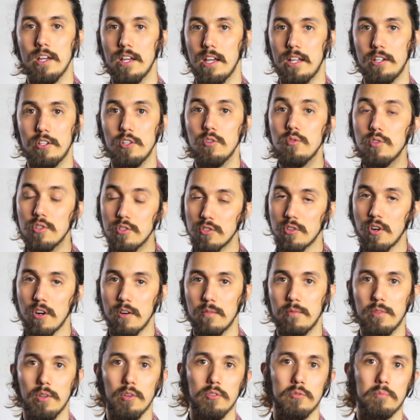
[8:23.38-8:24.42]
And you
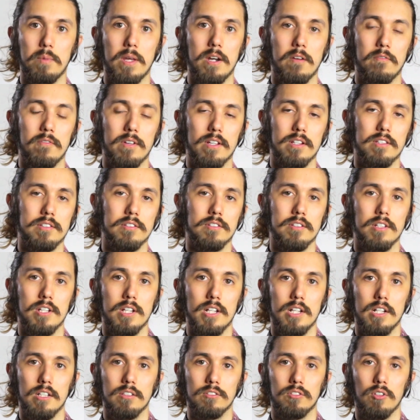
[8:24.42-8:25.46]
deserve those benefits.
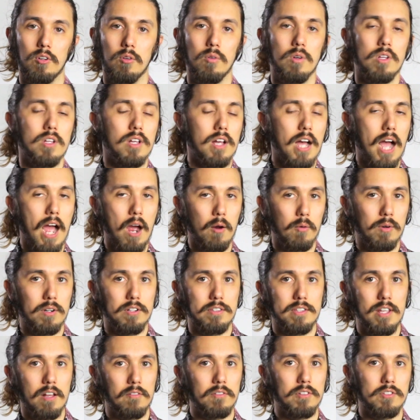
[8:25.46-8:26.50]
So I
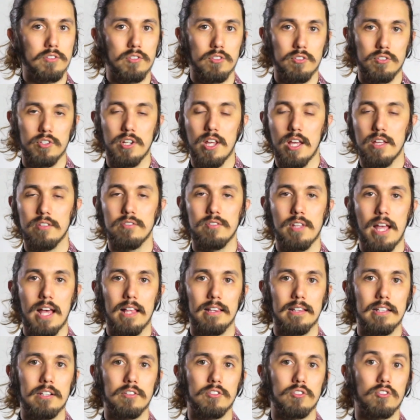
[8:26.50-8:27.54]
would definitely suggest
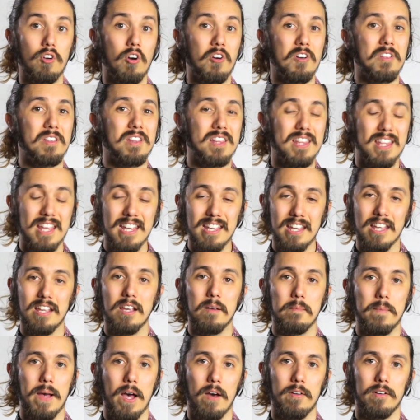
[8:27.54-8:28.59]
at least start
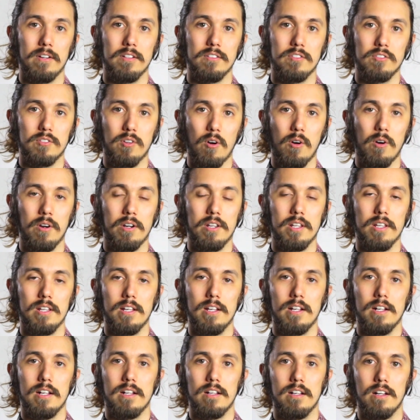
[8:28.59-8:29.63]
thinking about it, start
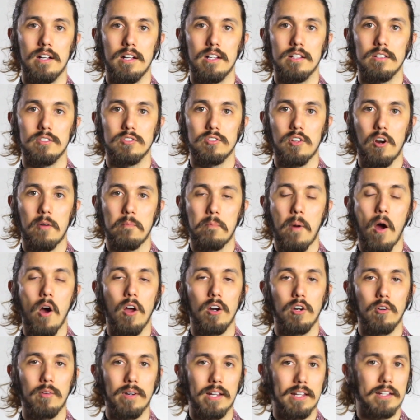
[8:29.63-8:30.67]

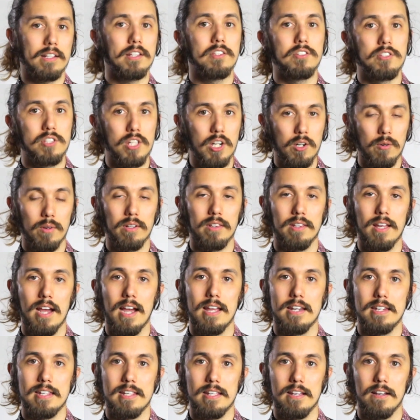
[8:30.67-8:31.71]
pondering, considering the
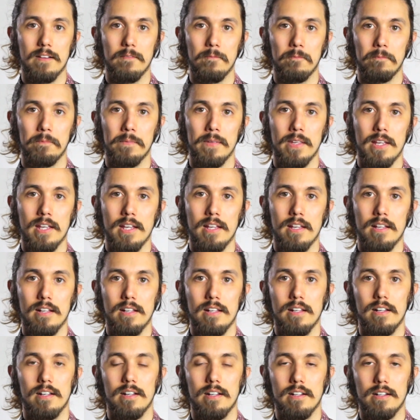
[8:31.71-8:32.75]
idea
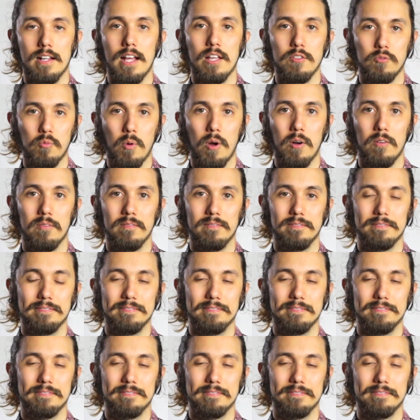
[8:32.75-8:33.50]
as well.